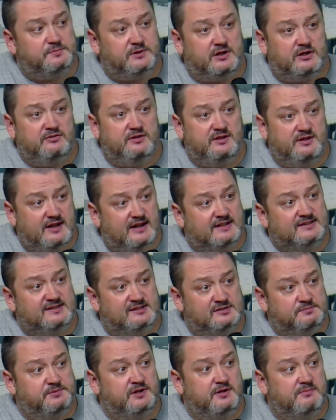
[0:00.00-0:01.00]
uh, a
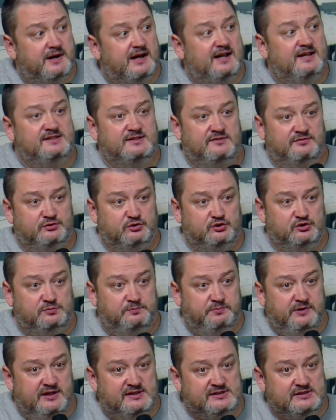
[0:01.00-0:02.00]
much
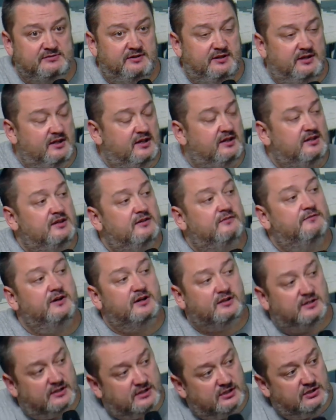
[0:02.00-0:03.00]
broader uh, in,
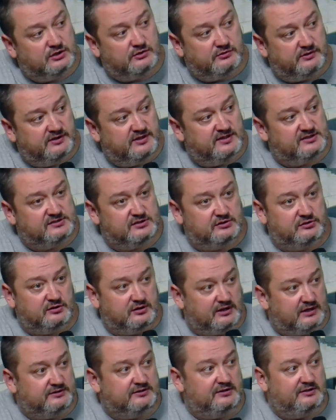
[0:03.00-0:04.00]
in this sense.
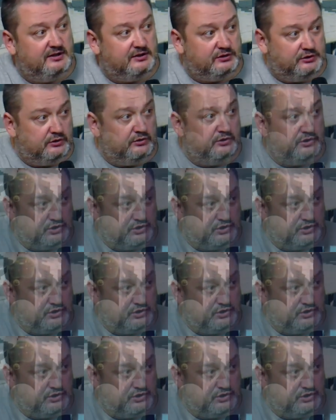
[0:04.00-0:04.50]
So these are